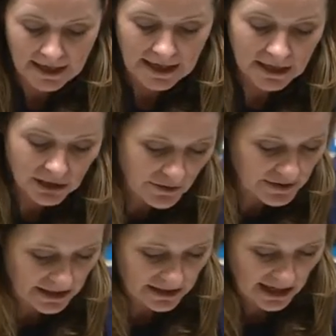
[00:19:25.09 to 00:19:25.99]
In
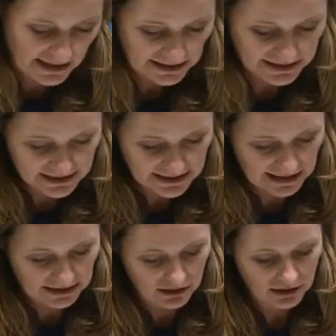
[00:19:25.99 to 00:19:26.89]
closing, I'd like to
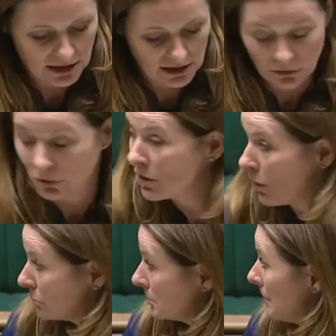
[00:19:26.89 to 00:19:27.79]
thank all the honourable